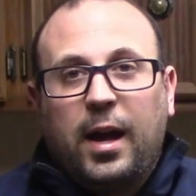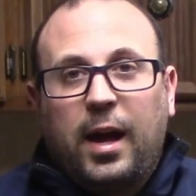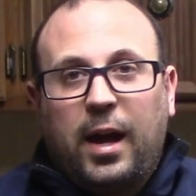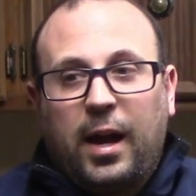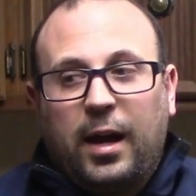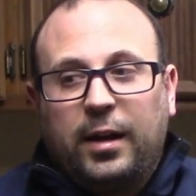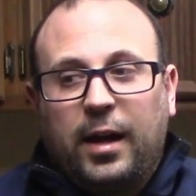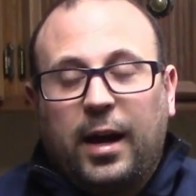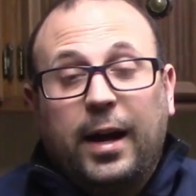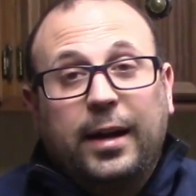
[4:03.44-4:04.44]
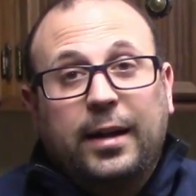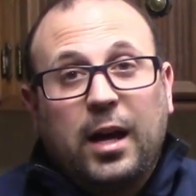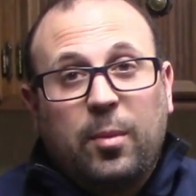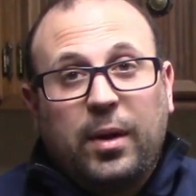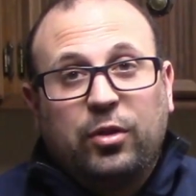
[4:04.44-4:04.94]
And I
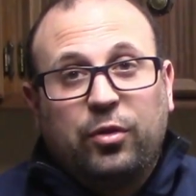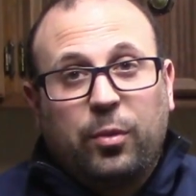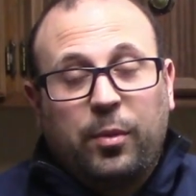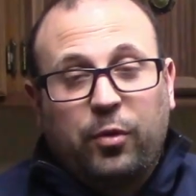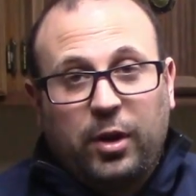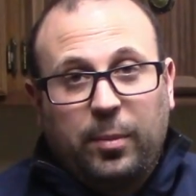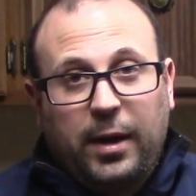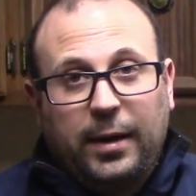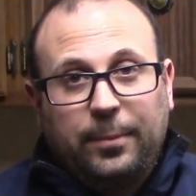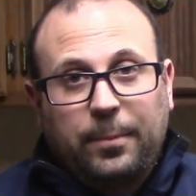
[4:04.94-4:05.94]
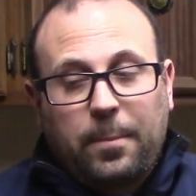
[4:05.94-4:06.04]
get a message from a friend of mine.